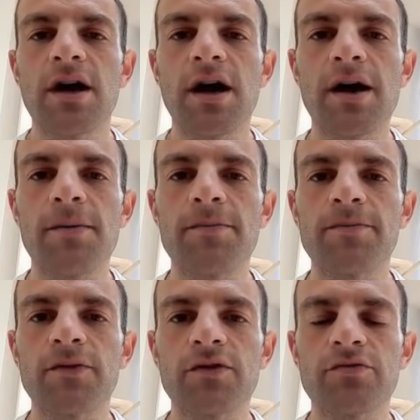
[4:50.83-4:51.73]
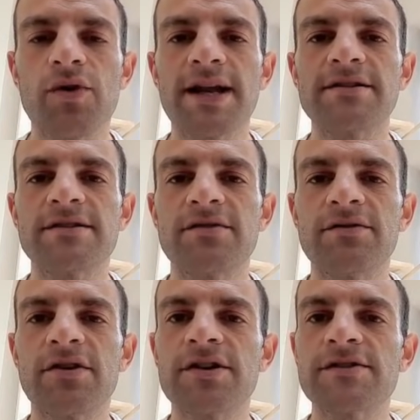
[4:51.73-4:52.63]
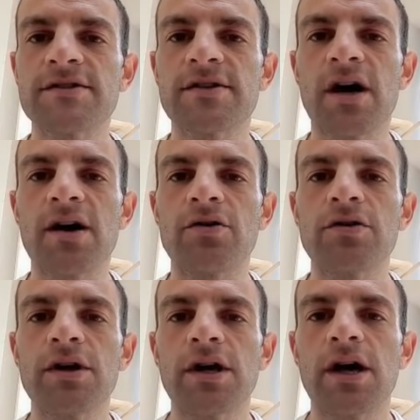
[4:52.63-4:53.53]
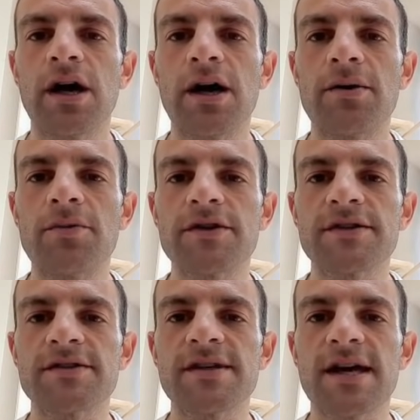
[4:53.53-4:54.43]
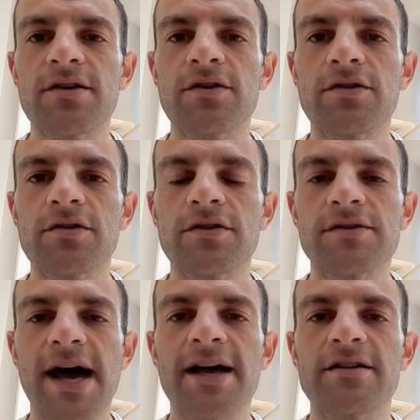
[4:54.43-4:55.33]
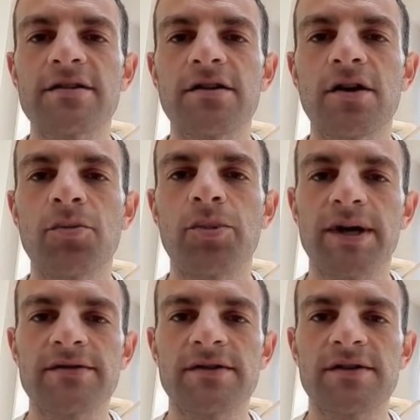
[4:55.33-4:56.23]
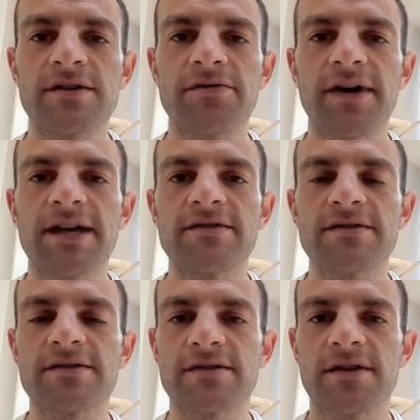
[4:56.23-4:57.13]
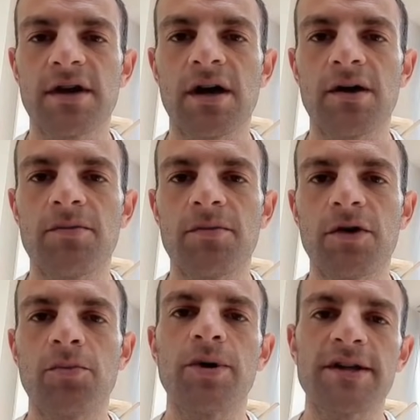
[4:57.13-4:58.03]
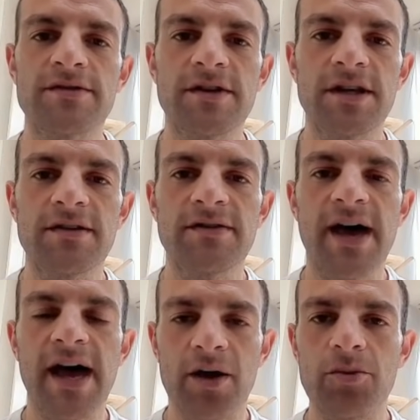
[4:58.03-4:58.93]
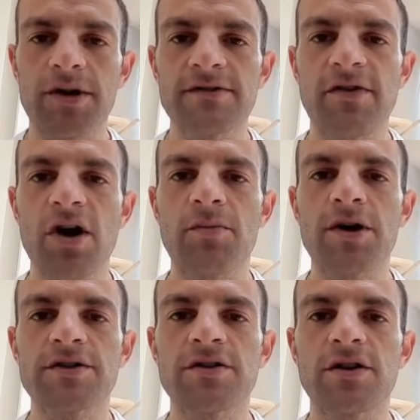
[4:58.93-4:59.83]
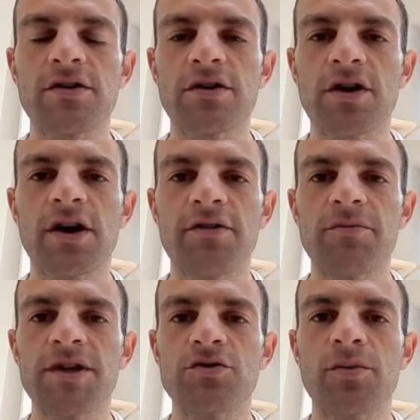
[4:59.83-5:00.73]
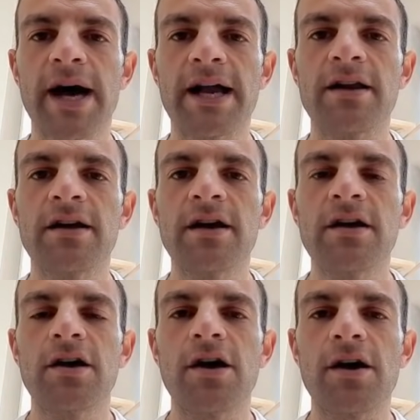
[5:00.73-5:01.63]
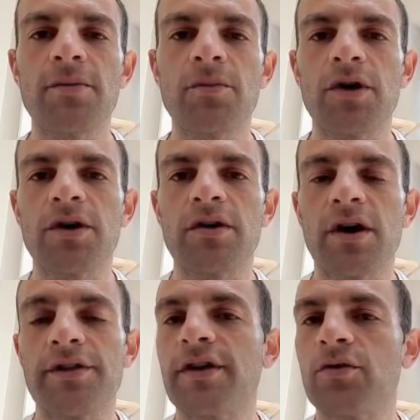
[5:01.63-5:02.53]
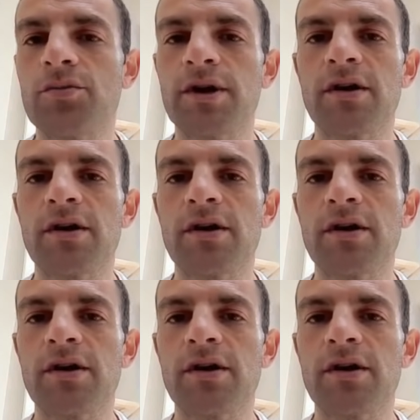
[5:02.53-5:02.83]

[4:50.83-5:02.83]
sort of relatively versatile. As I said, can add a bit to the defence, a bit to the attack, but is very much the kind of middleman. and I think would be